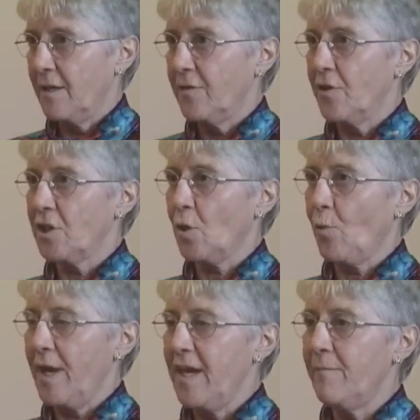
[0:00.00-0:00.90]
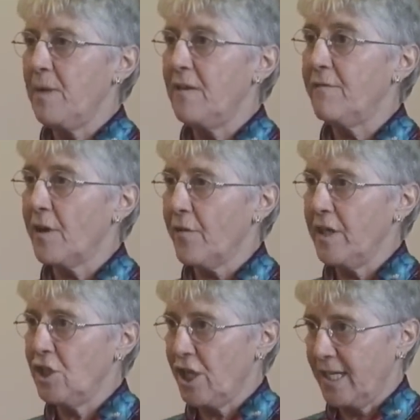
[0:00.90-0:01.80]
There's a way of being very
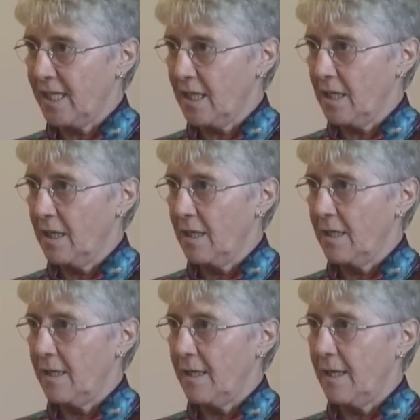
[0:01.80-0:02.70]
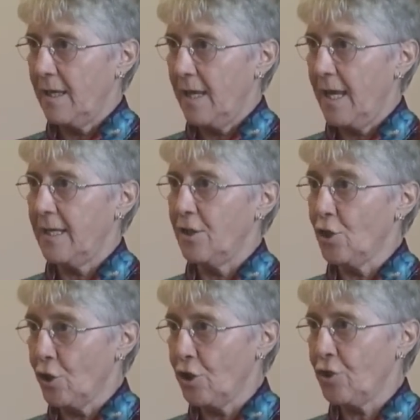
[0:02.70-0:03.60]
gentle and
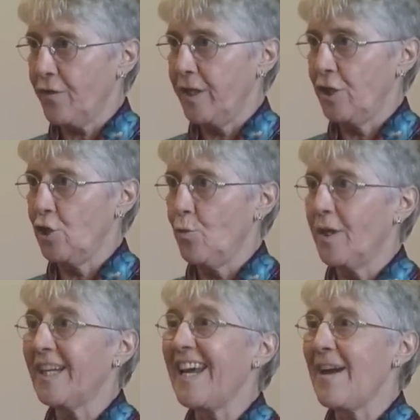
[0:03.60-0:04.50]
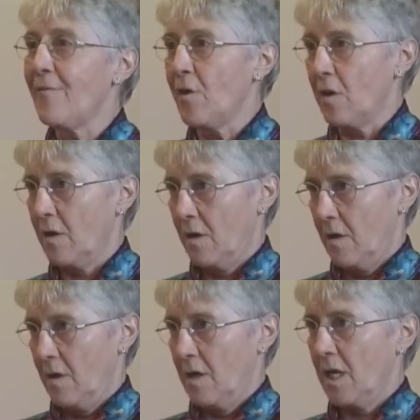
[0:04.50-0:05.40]
nurturing to whatever
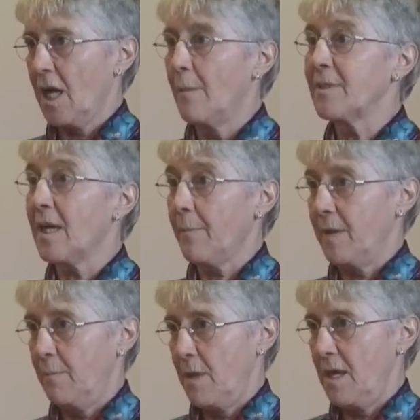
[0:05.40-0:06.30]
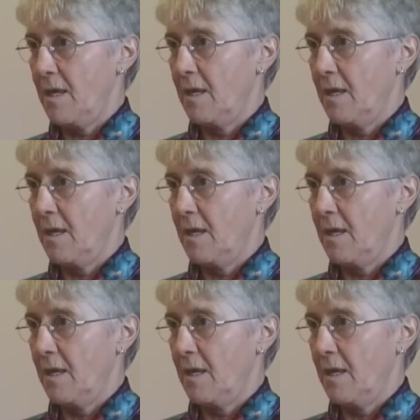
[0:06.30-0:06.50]
comes up in me,